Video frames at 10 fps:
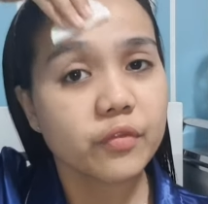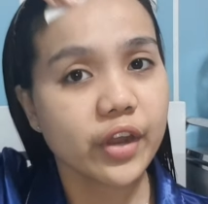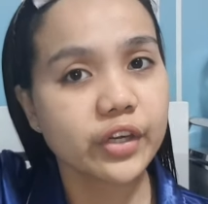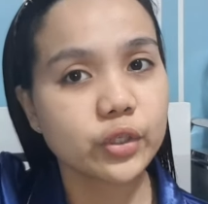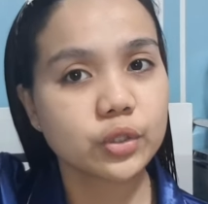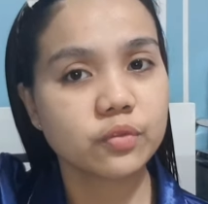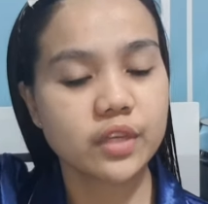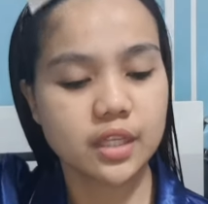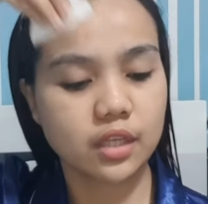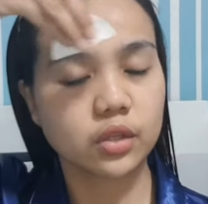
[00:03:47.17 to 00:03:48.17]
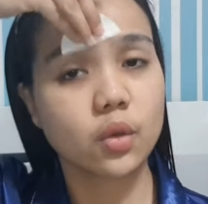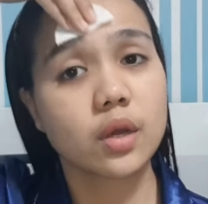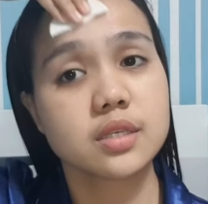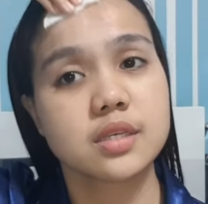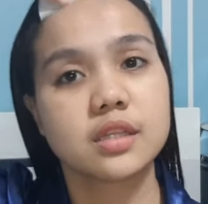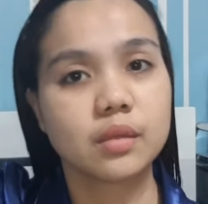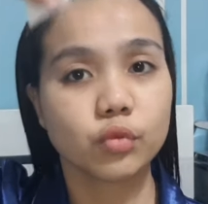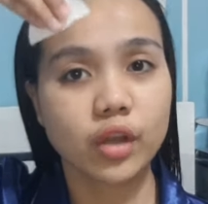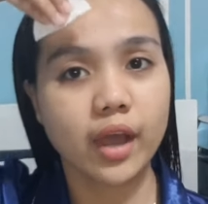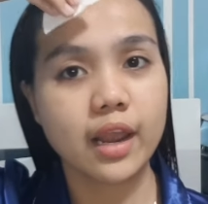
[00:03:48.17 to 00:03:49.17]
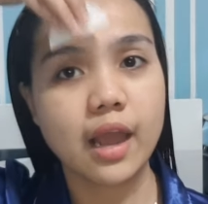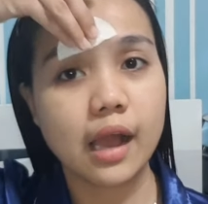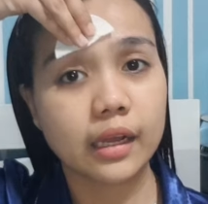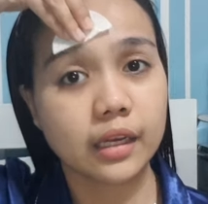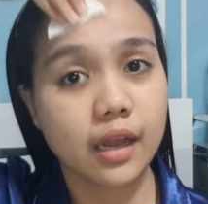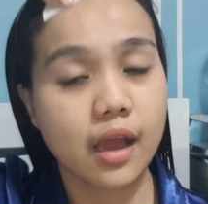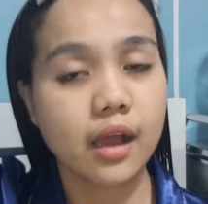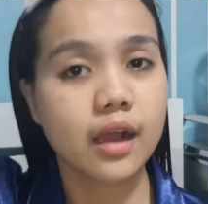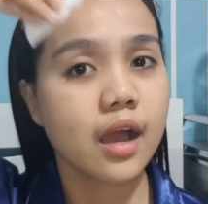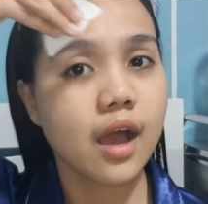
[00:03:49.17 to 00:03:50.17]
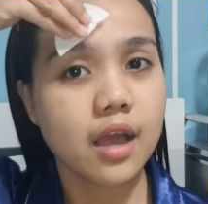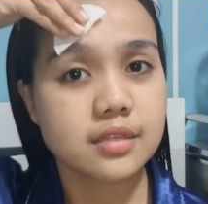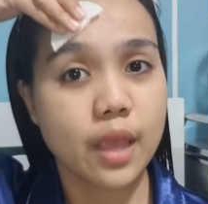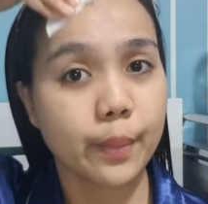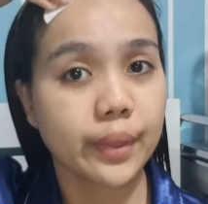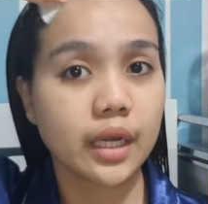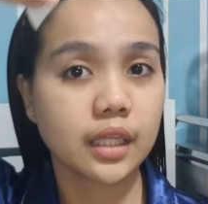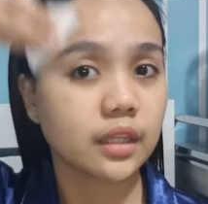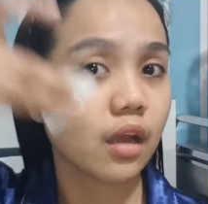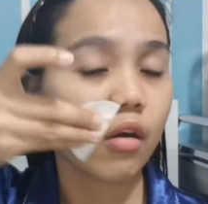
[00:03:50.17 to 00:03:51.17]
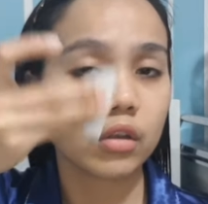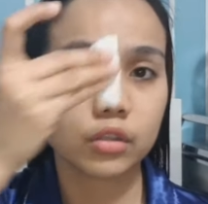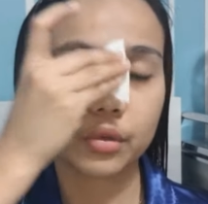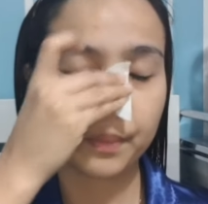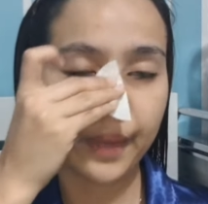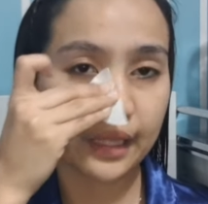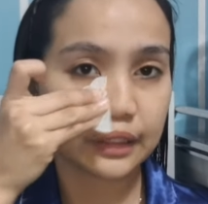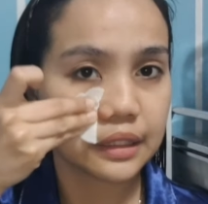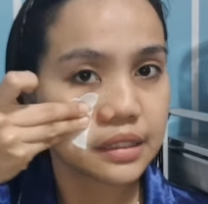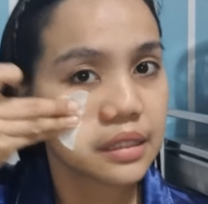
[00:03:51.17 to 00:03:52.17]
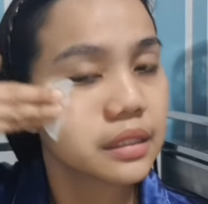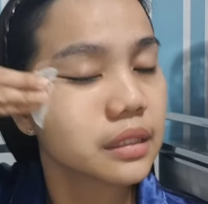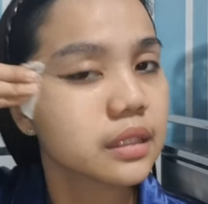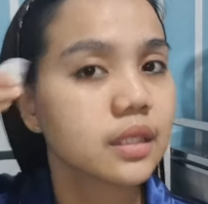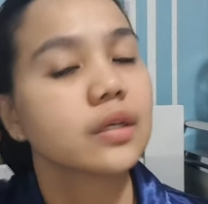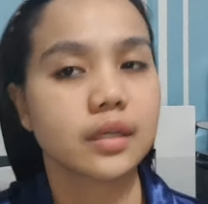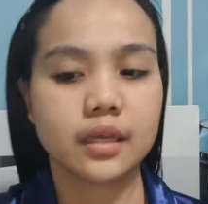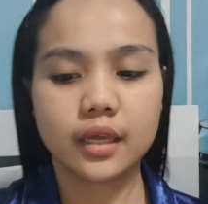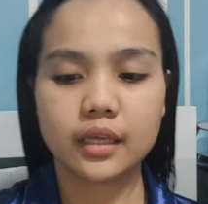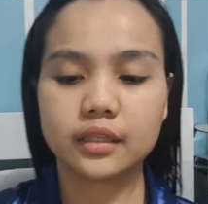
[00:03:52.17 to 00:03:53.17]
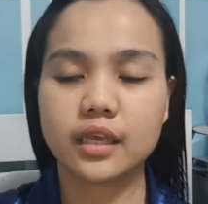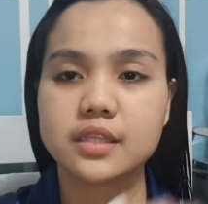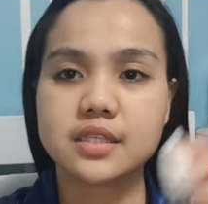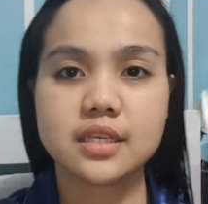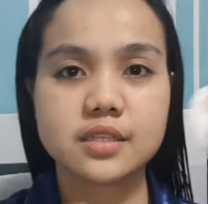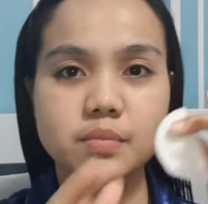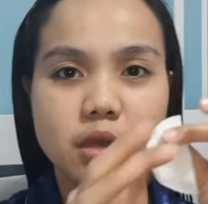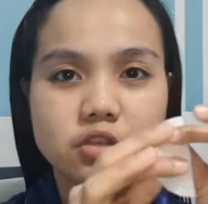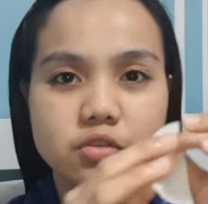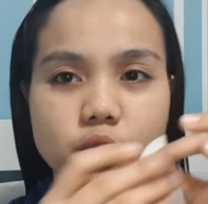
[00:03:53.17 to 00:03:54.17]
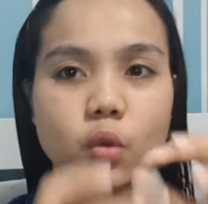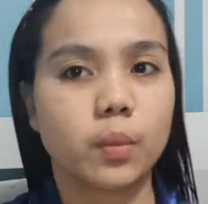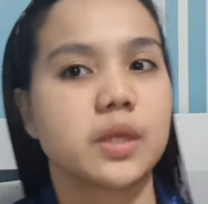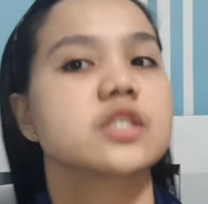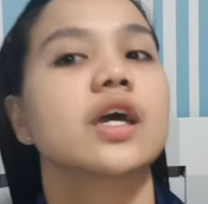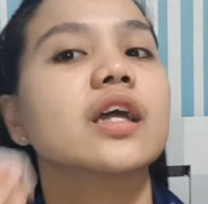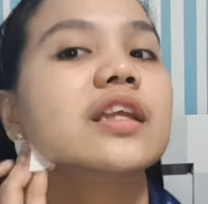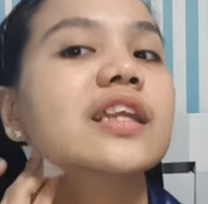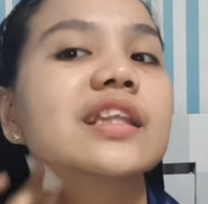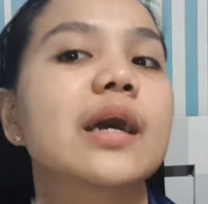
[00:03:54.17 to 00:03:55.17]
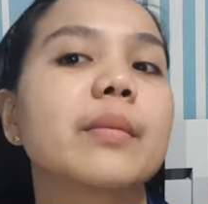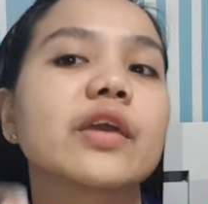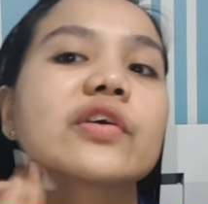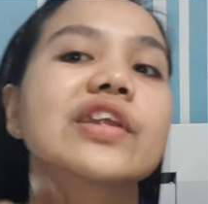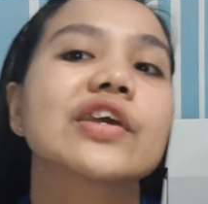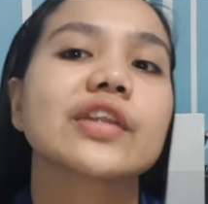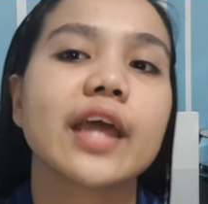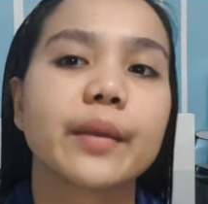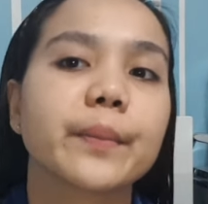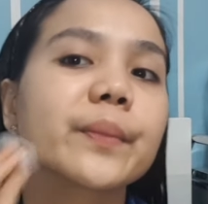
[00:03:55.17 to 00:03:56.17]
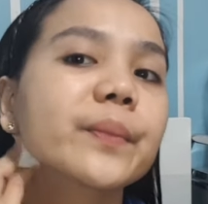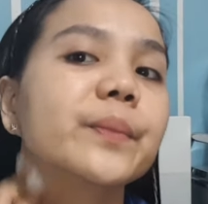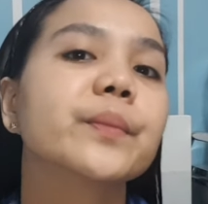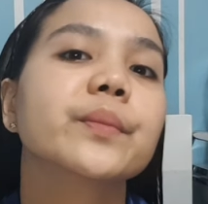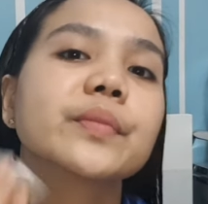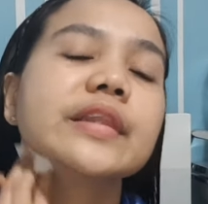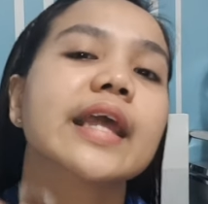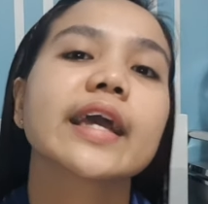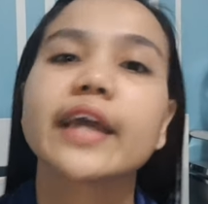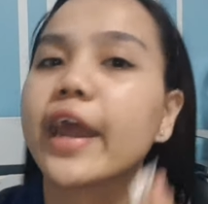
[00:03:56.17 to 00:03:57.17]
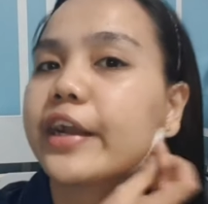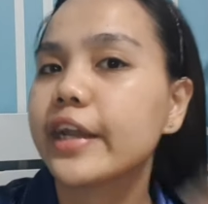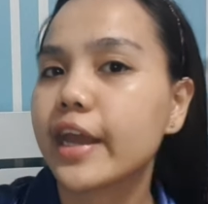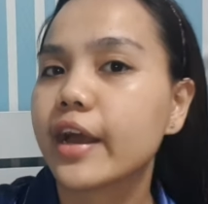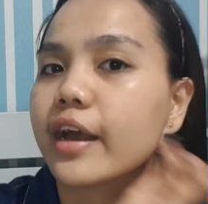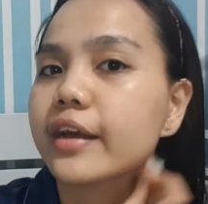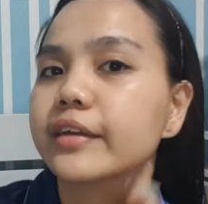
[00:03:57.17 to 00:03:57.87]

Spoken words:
Very convenient to kasi hindi mo na kailangan ng separate na cotton pad. And then, since medyo soak pa siya, dinadamay ko ng neck area.